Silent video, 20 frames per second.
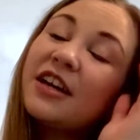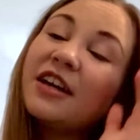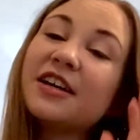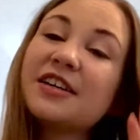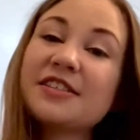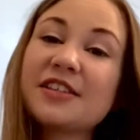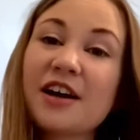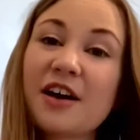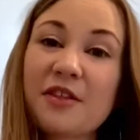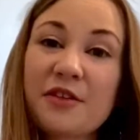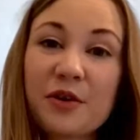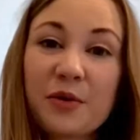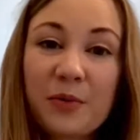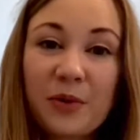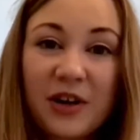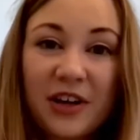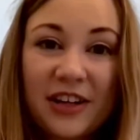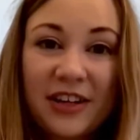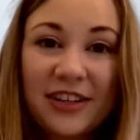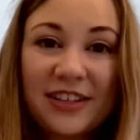his other
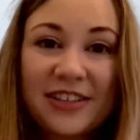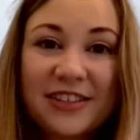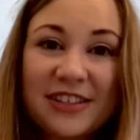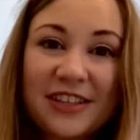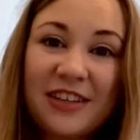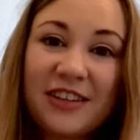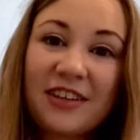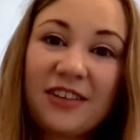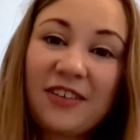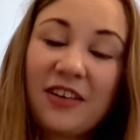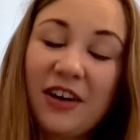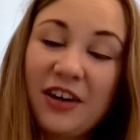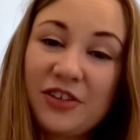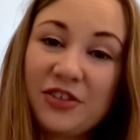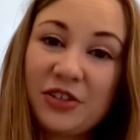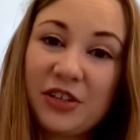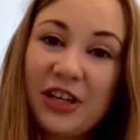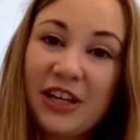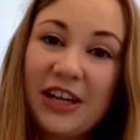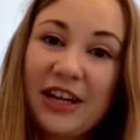one is in the
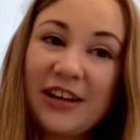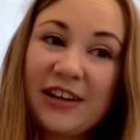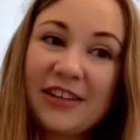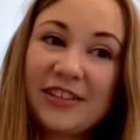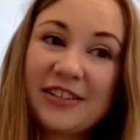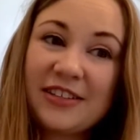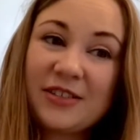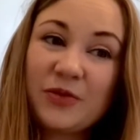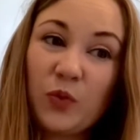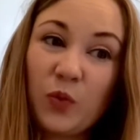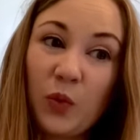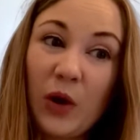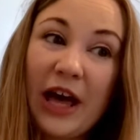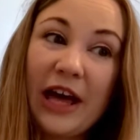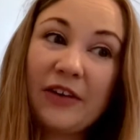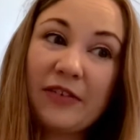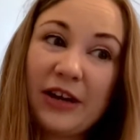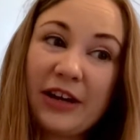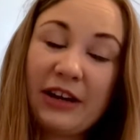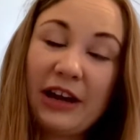laundry and it's
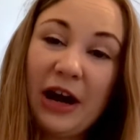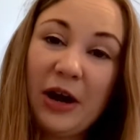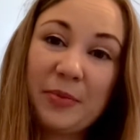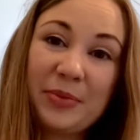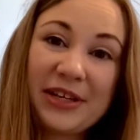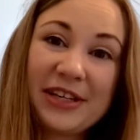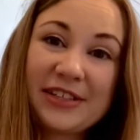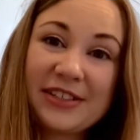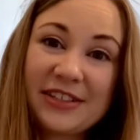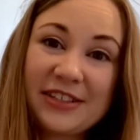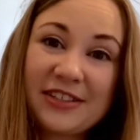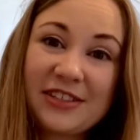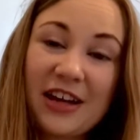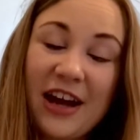wet right now because it,